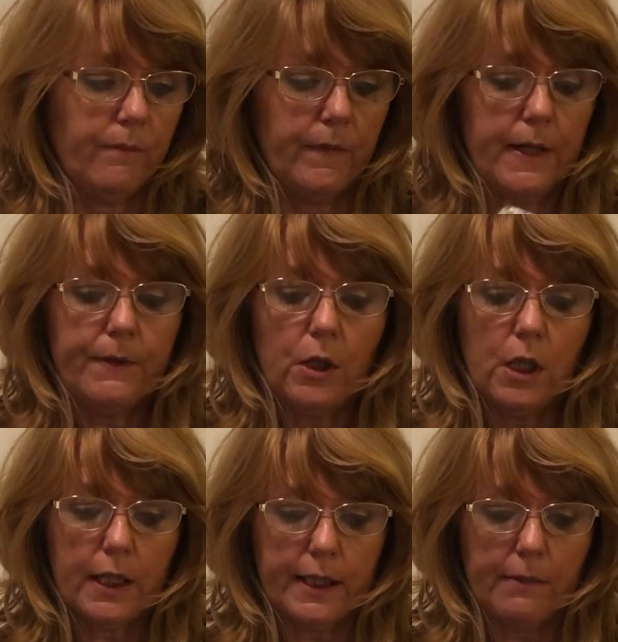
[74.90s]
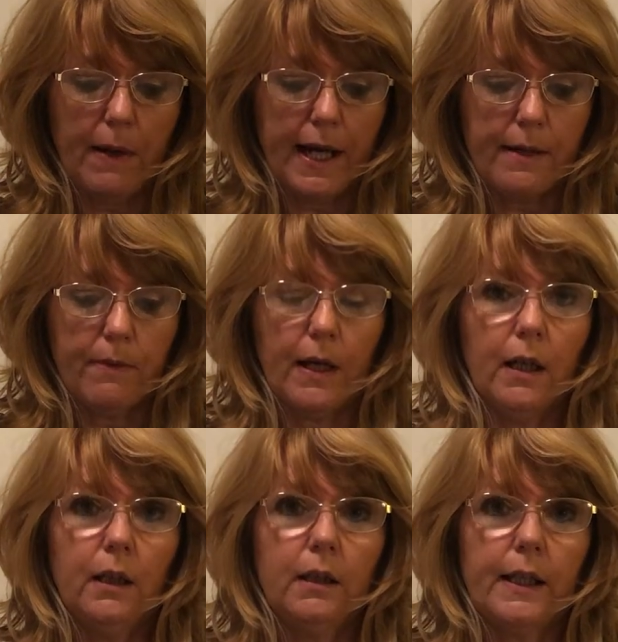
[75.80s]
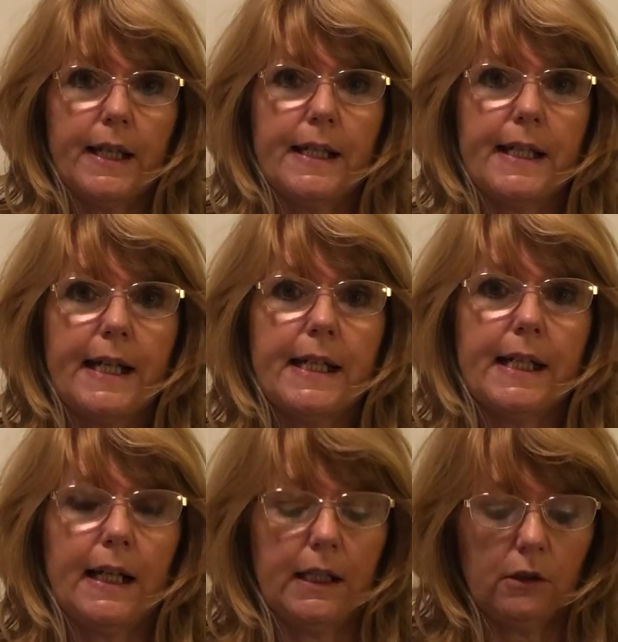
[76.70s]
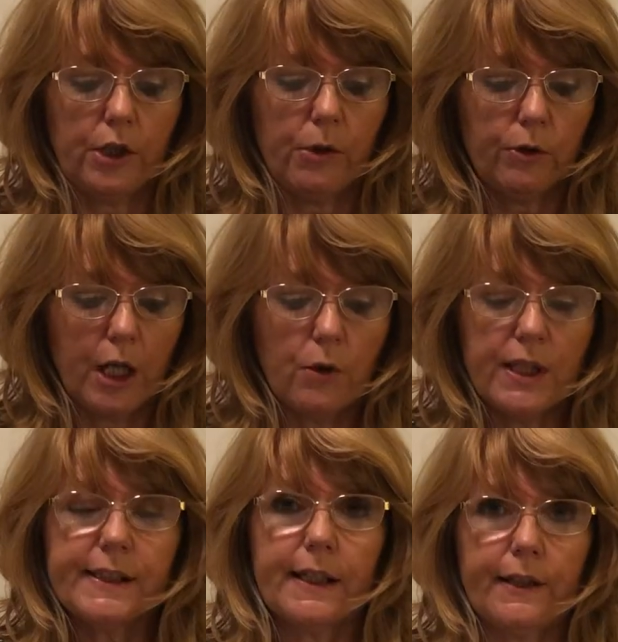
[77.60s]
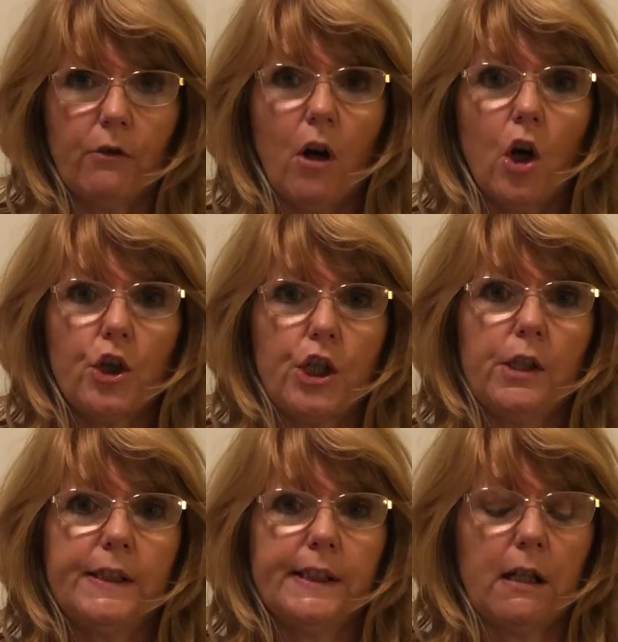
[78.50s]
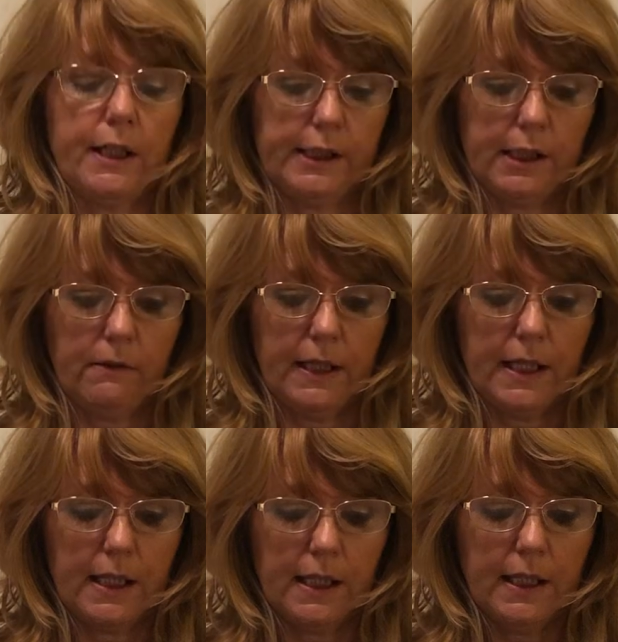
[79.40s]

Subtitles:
If you look at the paper in detail, you'll notice that there are two sides to it.